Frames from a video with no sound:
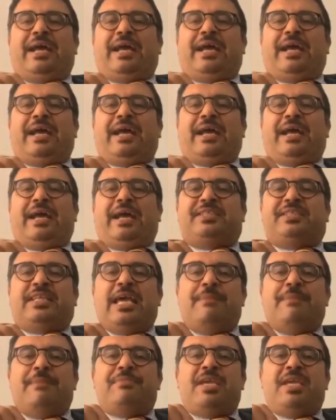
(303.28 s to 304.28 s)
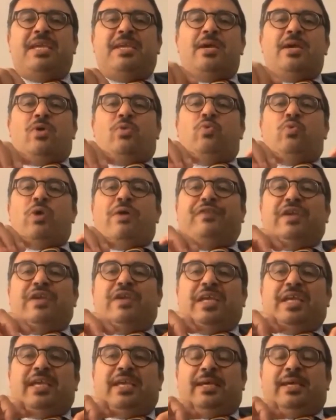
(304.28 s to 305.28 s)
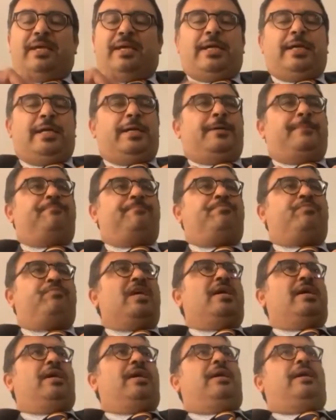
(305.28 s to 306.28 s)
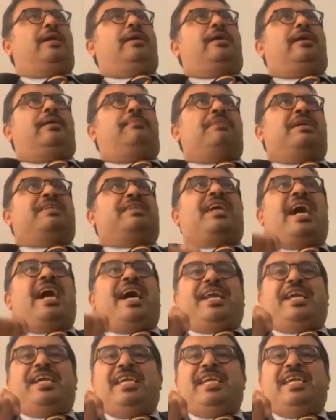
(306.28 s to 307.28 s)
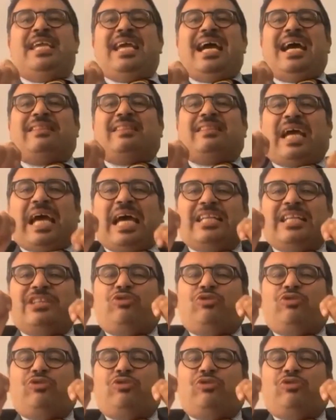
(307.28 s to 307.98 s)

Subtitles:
in the Arab Islamic mind and in its